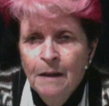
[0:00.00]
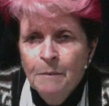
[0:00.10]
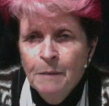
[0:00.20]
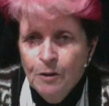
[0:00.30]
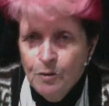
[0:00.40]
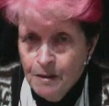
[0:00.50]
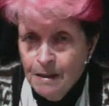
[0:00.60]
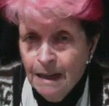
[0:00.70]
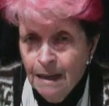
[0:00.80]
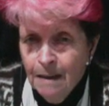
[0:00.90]
because of the
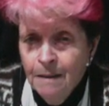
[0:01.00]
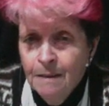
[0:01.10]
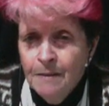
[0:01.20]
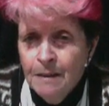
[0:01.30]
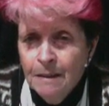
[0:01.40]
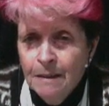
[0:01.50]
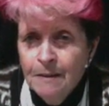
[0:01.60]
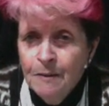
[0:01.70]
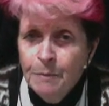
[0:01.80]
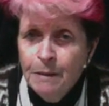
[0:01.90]
colour of the
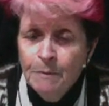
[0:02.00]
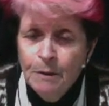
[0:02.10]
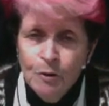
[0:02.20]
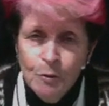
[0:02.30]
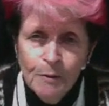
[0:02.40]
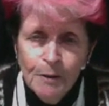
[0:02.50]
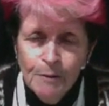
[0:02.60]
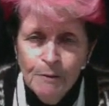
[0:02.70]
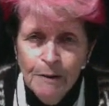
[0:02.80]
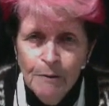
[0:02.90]
lilies, but because we've got the
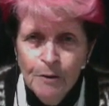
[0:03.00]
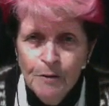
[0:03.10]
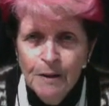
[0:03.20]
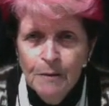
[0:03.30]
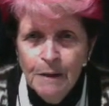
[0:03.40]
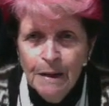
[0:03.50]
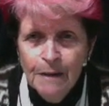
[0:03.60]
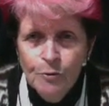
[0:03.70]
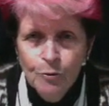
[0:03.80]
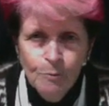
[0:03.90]
red rose there, we get
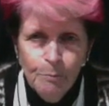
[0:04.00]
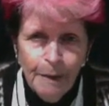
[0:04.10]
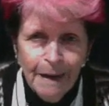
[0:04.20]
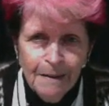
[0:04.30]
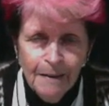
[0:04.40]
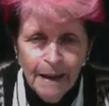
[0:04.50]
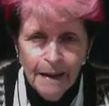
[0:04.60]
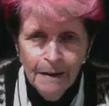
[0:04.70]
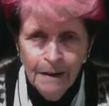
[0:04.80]
drawn back to that